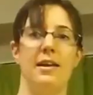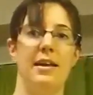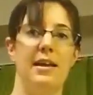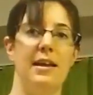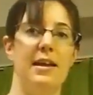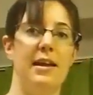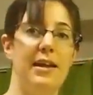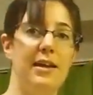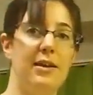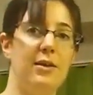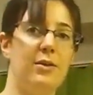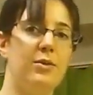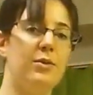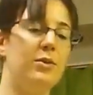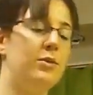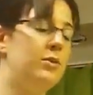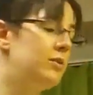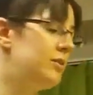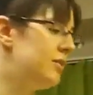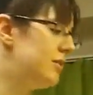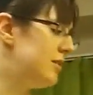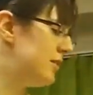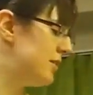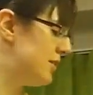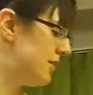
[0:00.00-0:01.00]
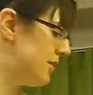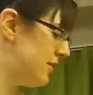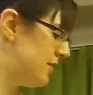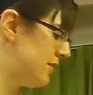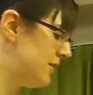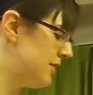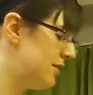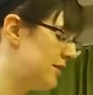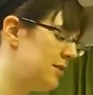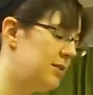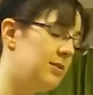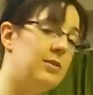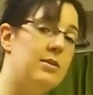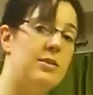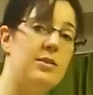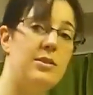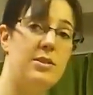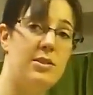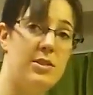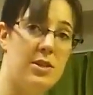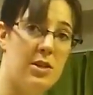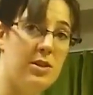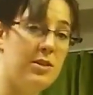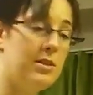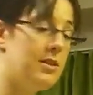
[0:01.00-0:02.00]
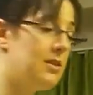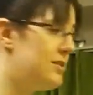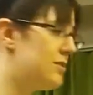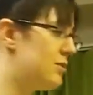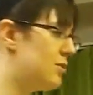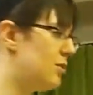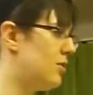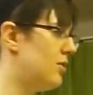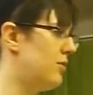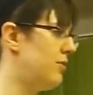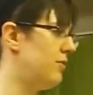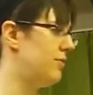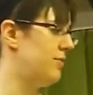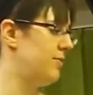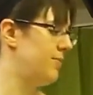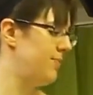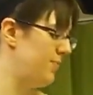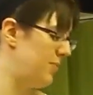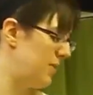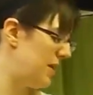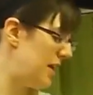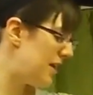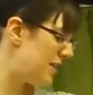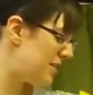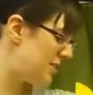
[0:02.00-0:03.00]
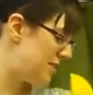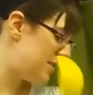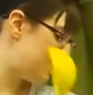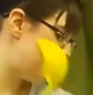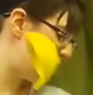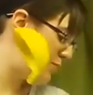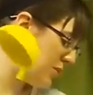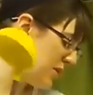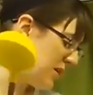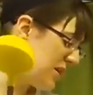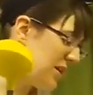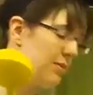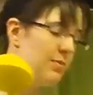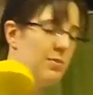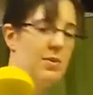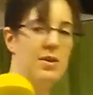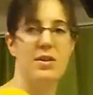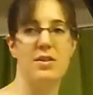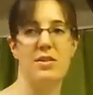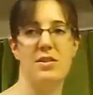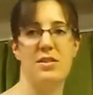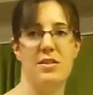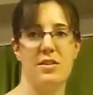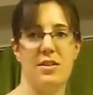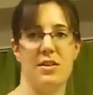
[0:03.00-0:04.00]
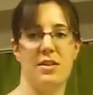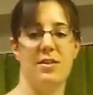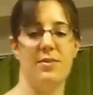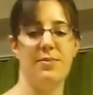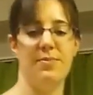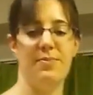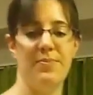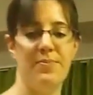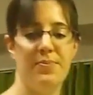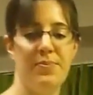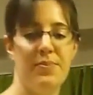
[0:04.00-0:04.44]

a ladle, turn this off, that's pretty much done.